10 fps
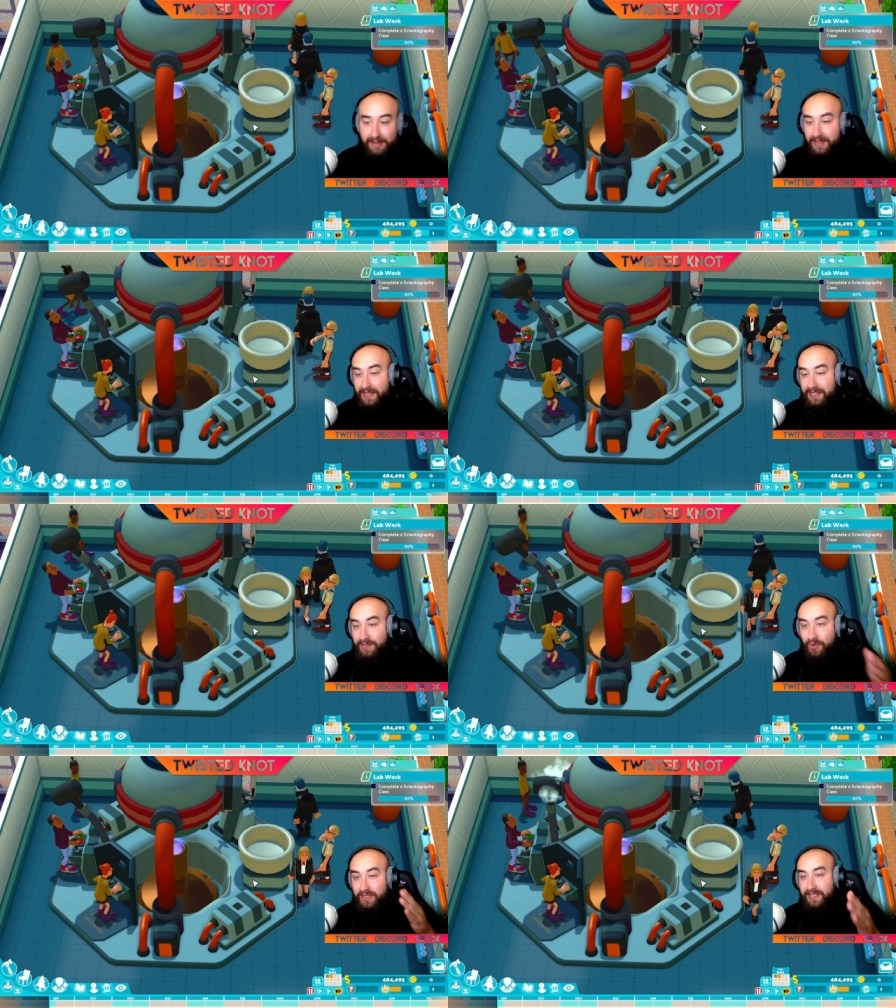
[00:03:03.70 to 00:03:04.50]
This is
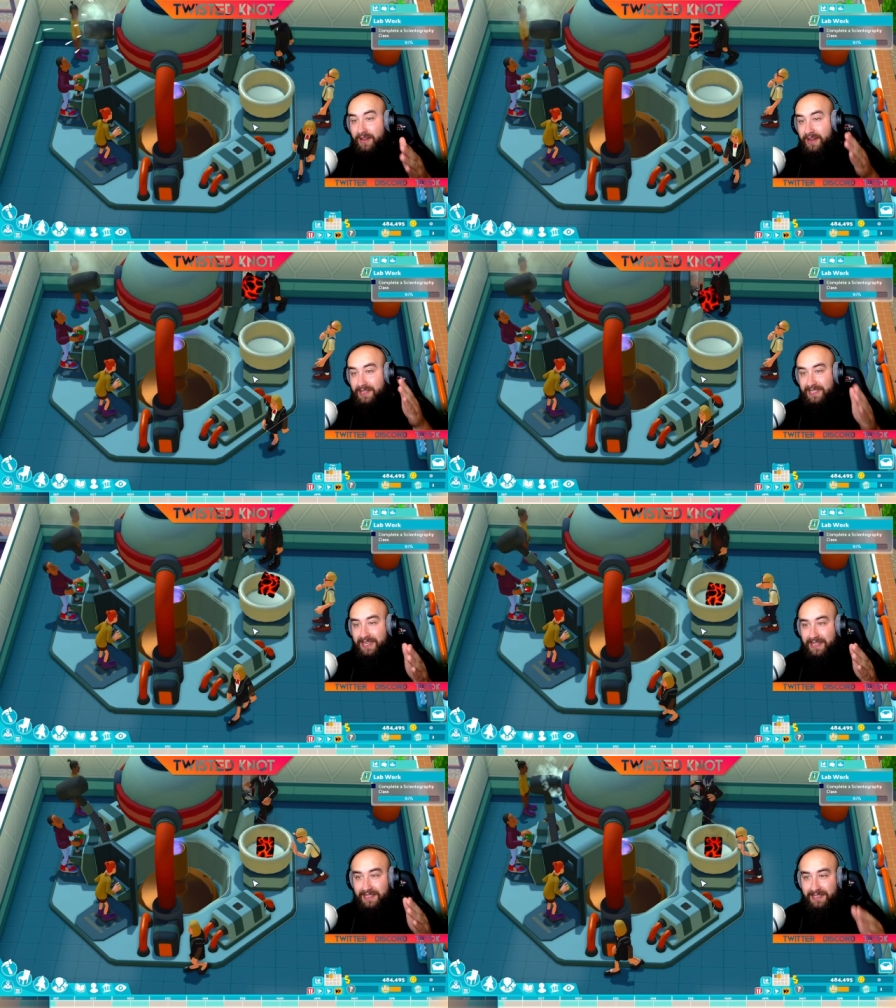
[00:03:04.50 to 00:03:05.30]
what science
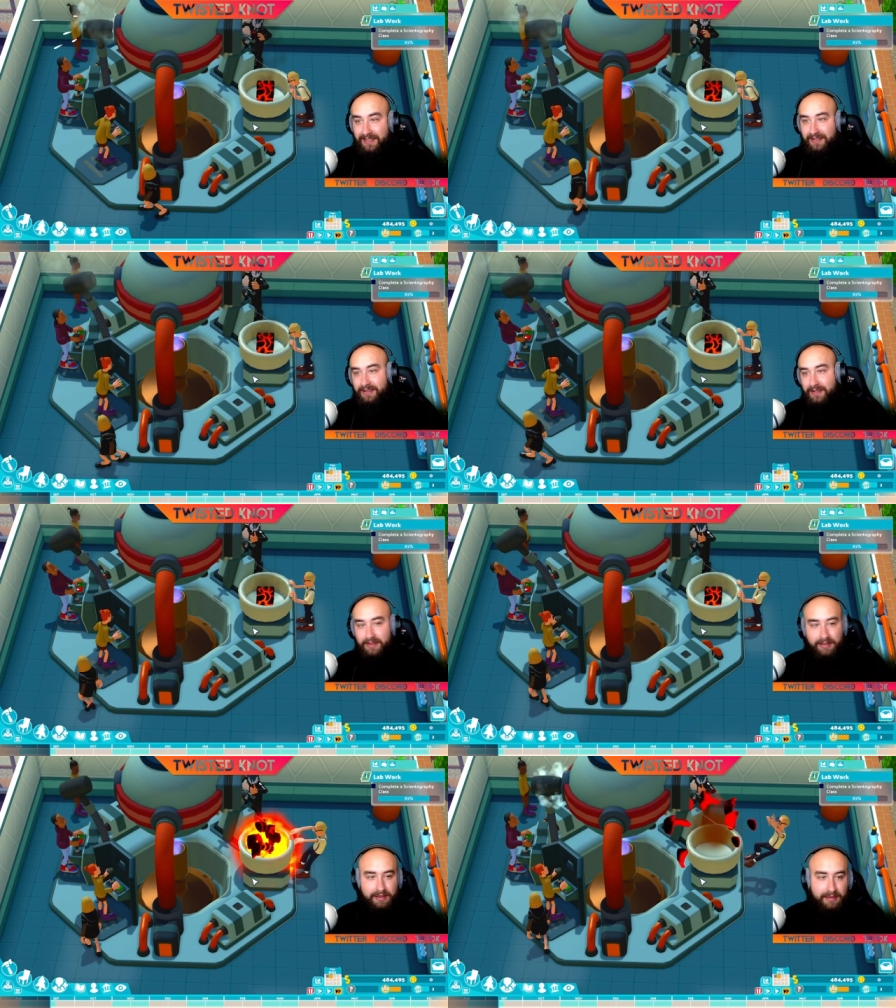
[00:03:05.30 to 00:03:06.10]
is.
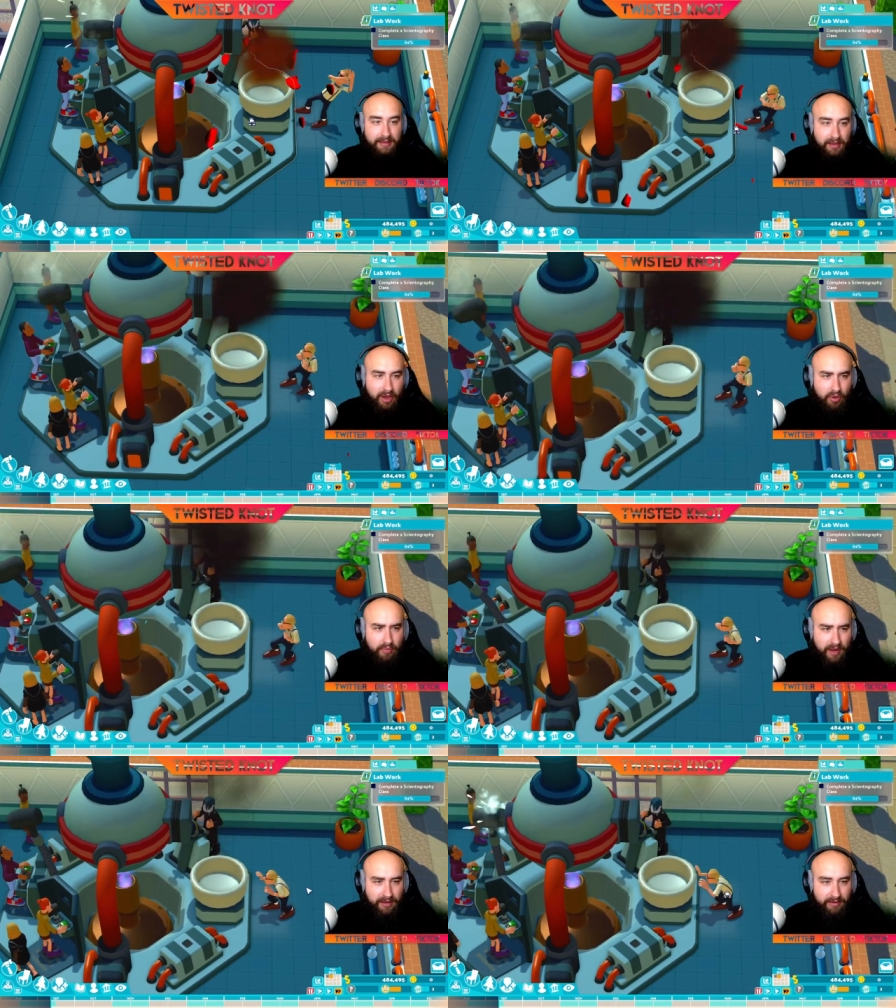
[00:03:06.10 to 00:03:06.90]
Oh
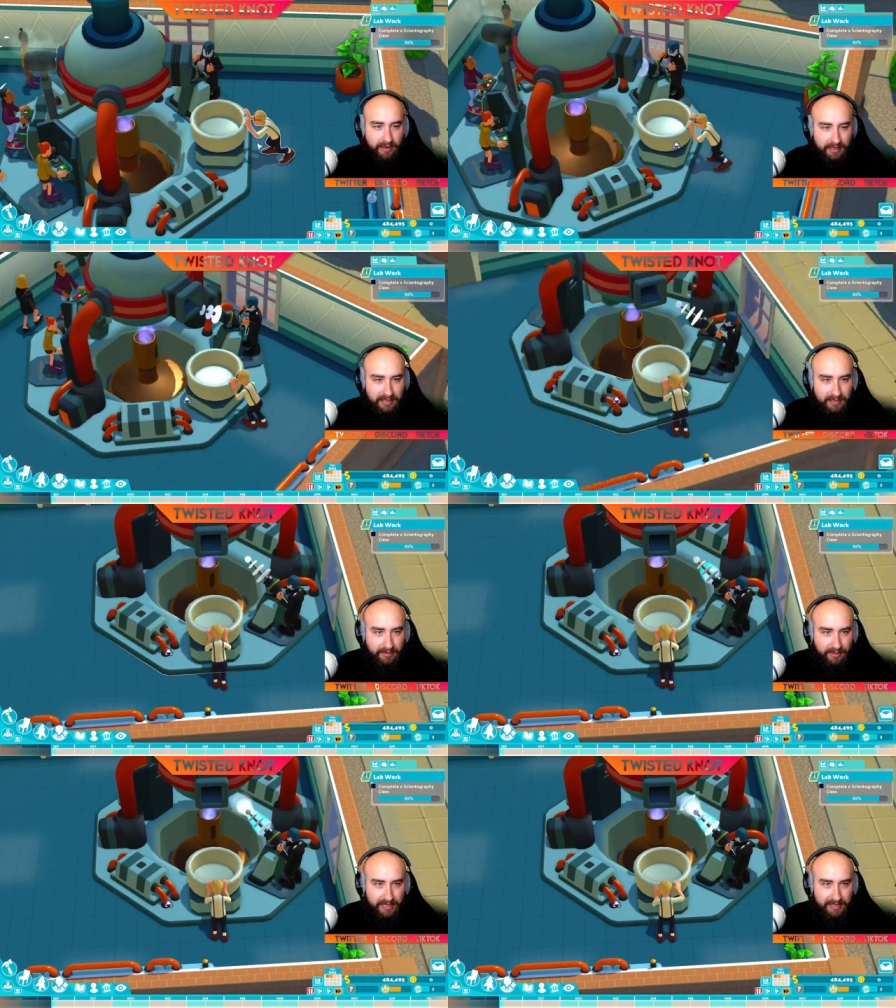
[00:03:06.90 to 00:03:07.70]
my goodness.
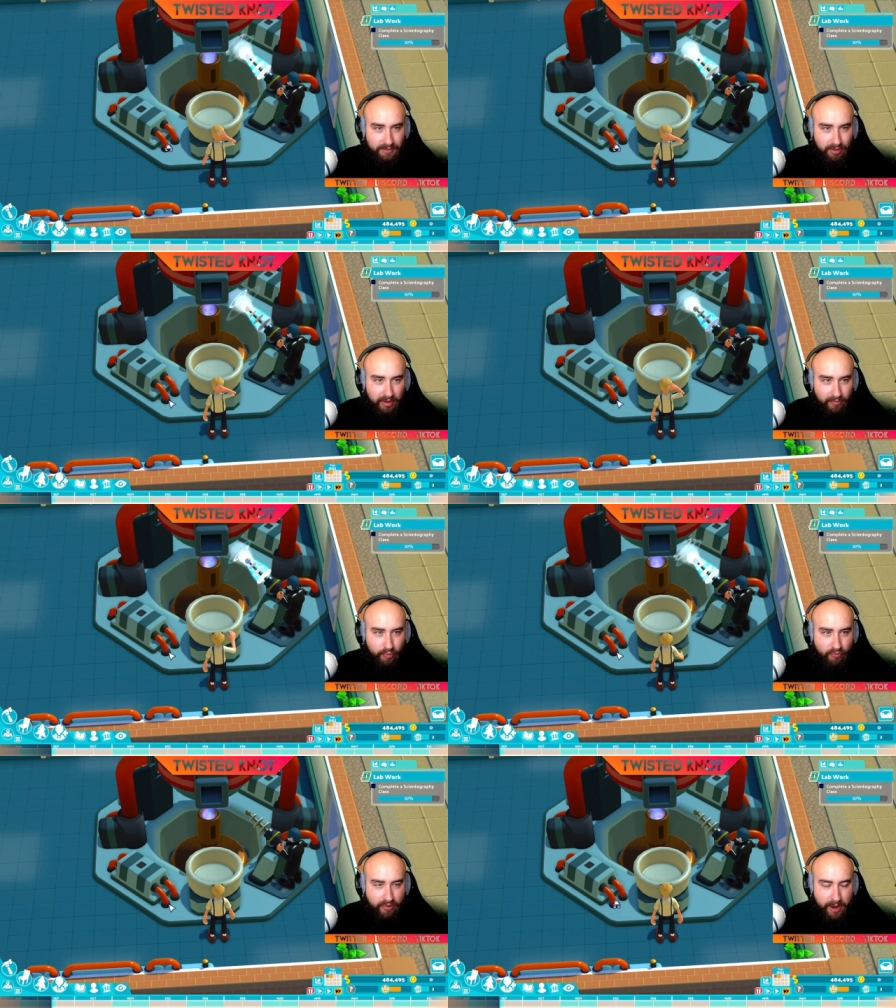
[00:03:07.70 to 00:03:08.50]
Was that some sort
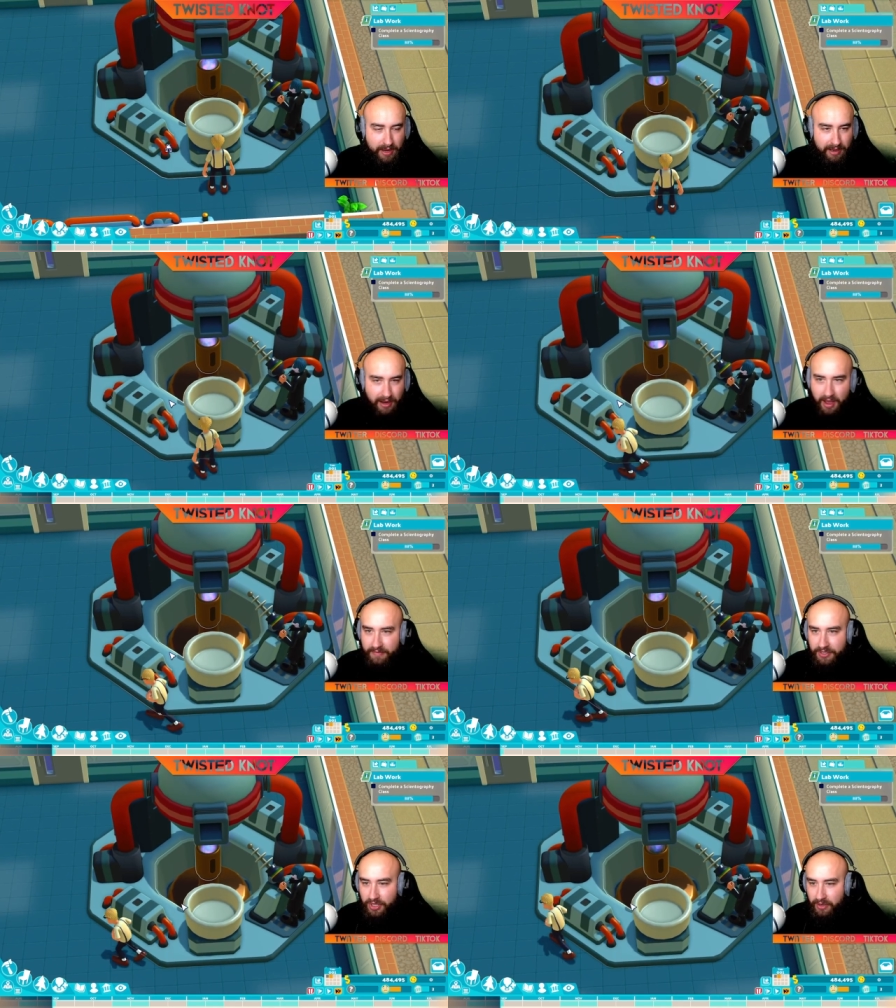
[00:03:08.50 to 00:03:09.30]
of weird
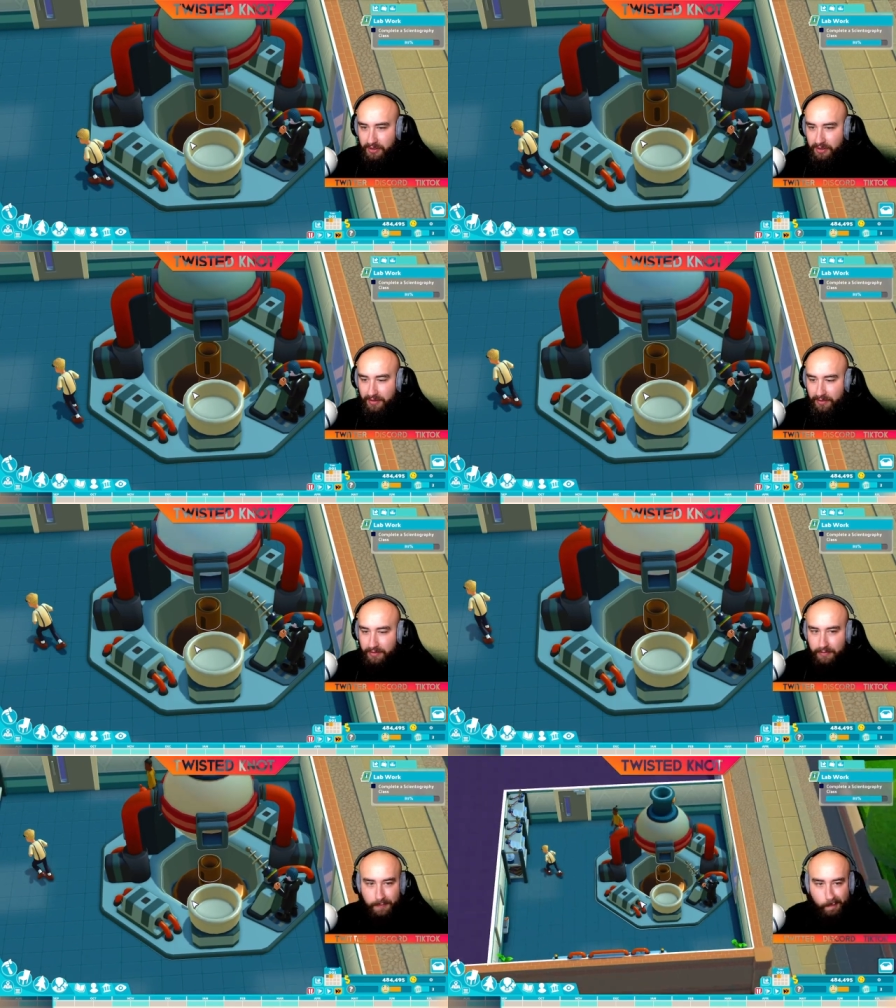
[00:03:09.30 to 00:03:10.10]
lava chunk?
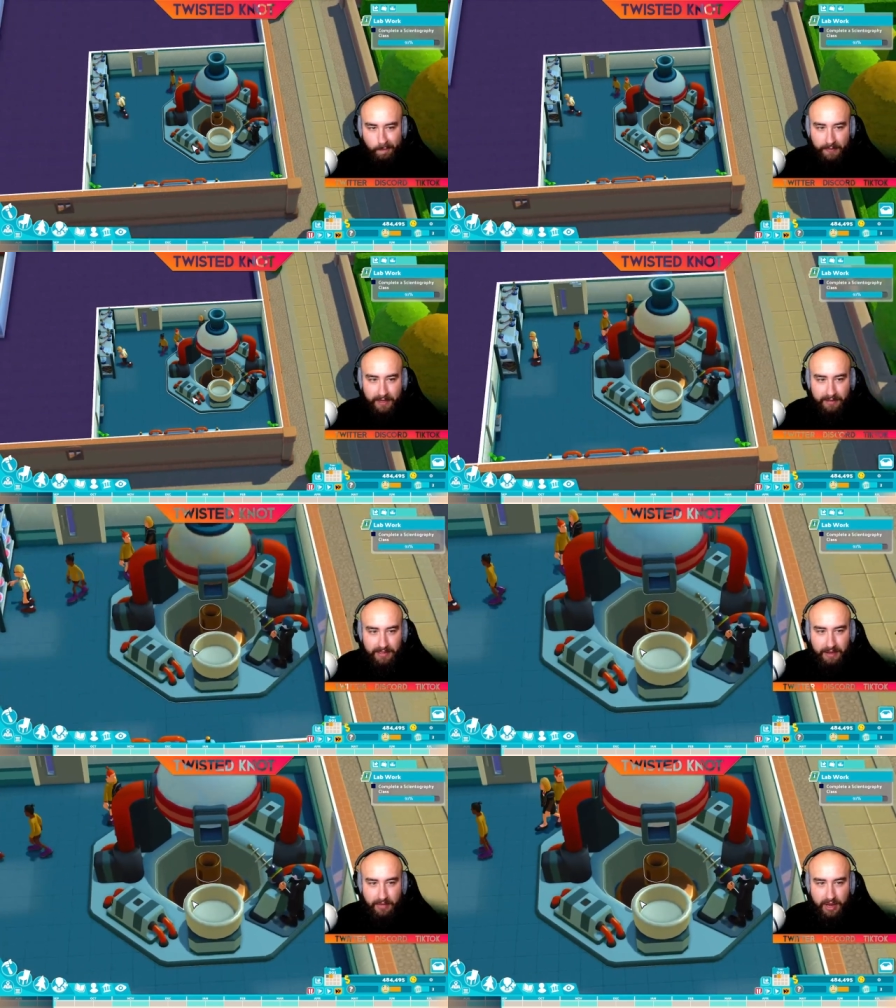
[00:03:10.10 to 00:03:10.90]
It's
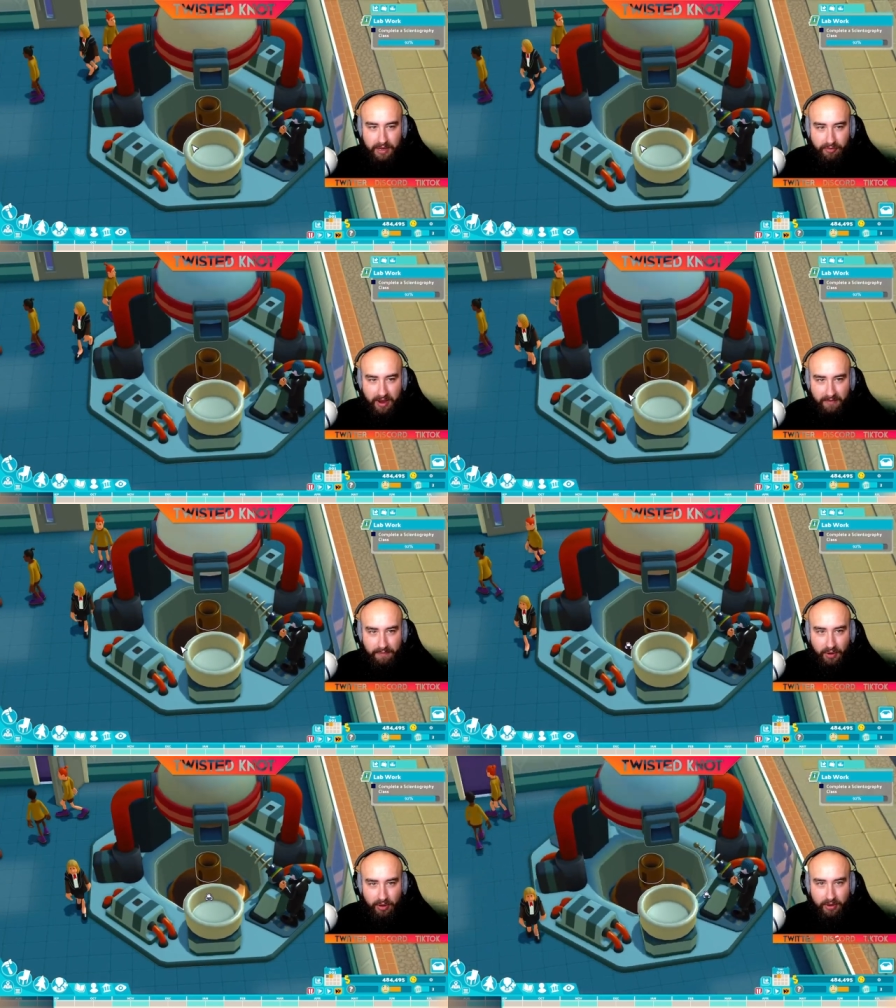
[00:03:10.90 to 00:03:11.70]
like a Minecraft
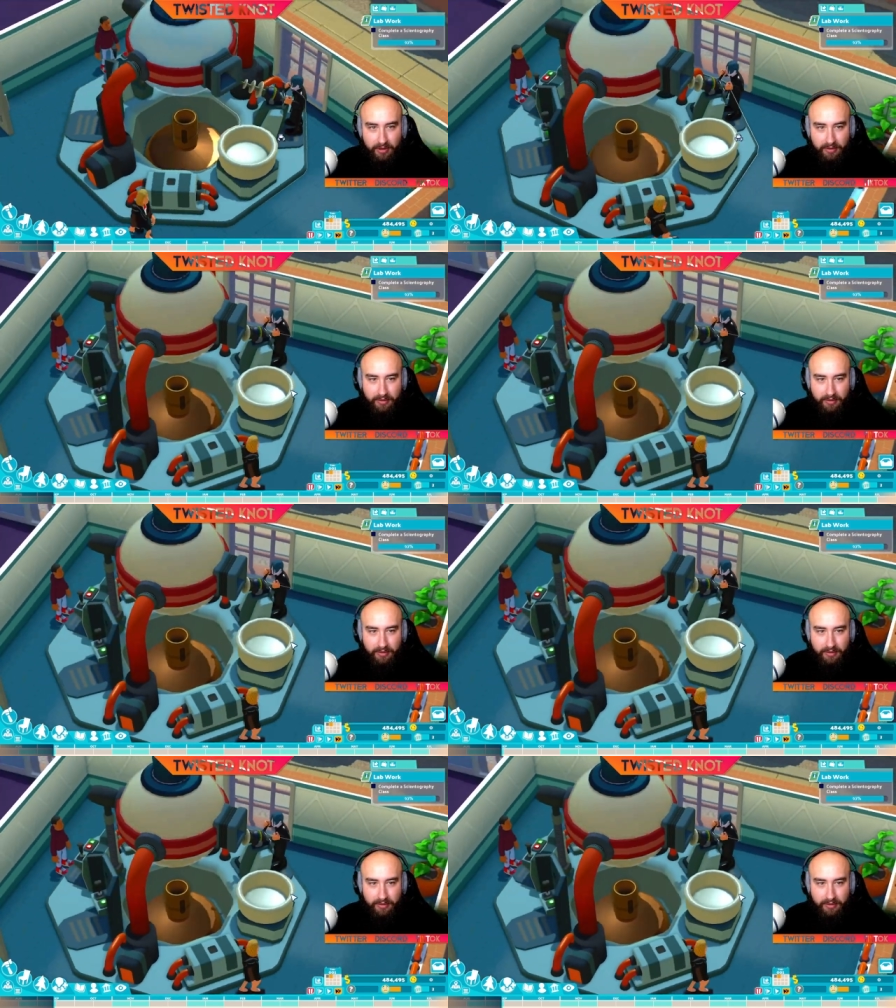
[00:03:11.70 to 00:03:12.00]
block.